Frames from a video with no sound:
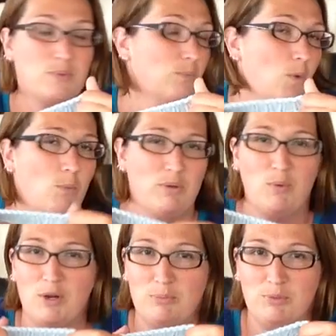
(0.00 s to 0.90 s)
one won't be
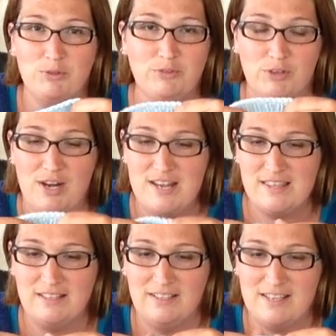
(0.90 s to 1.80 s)
waterproof or
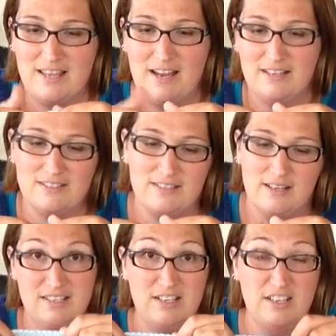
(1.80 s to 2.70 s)
anything like that. It's
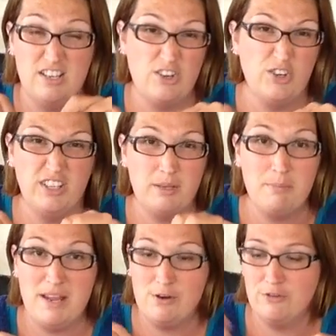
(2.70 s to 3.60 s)
an acrylic
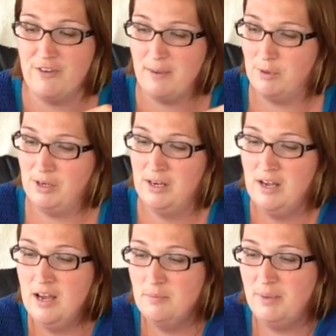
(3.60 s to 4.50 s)
microfiber.
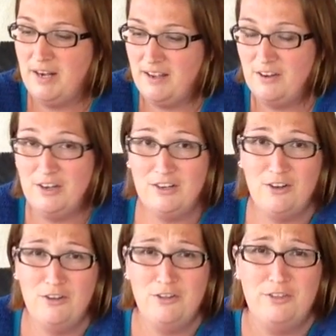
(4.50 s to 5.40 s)
But I got
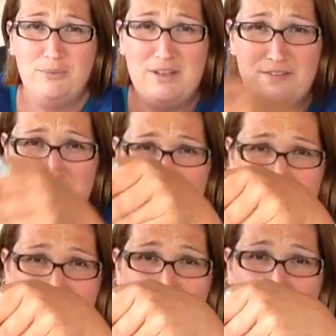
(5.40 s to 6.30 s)
all 3 of
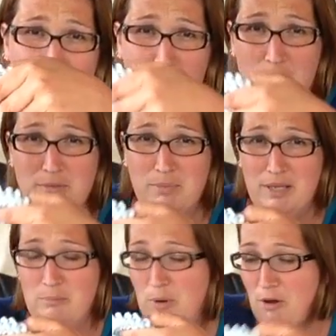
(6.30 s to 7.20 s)
these out of one
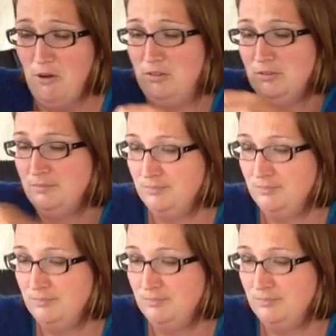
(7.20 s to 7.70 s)
big ball.